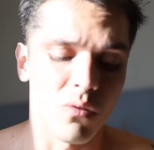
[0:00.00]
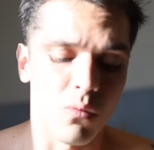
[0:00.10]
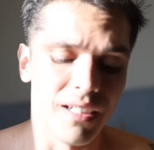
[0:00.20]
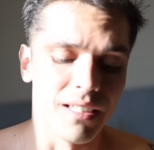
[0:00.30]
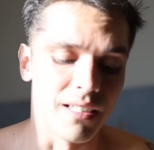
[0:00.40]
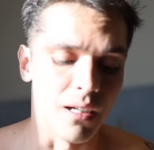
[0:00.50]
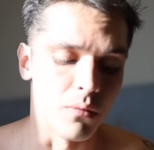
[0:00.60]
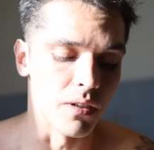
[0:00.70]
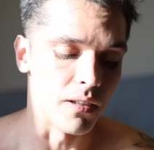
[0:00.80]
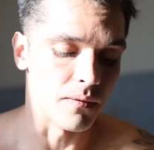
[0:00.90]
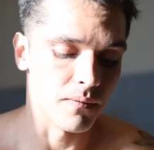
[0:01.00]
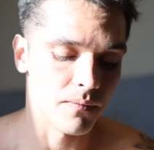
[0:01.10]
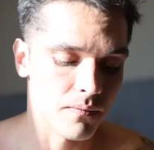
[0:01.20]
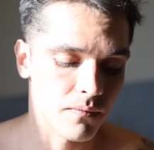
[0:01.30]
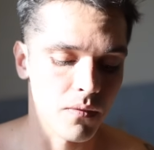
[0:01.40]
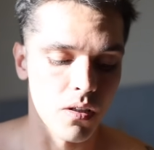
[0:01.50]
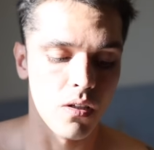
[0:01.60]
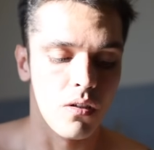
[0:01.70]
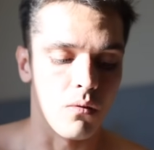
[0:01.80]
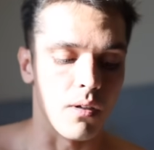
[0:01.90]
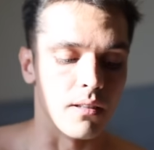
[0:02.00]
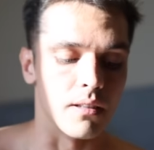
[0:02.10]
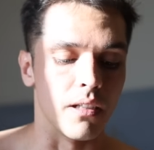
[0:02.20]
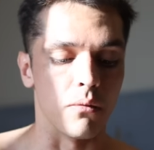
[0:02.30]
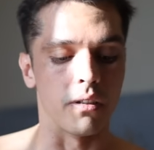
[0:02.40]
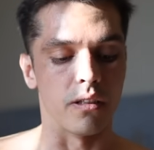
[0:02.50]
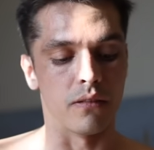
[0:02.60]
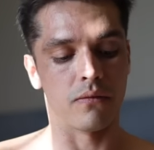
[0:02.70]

Why is the devil here? Why is the devil here?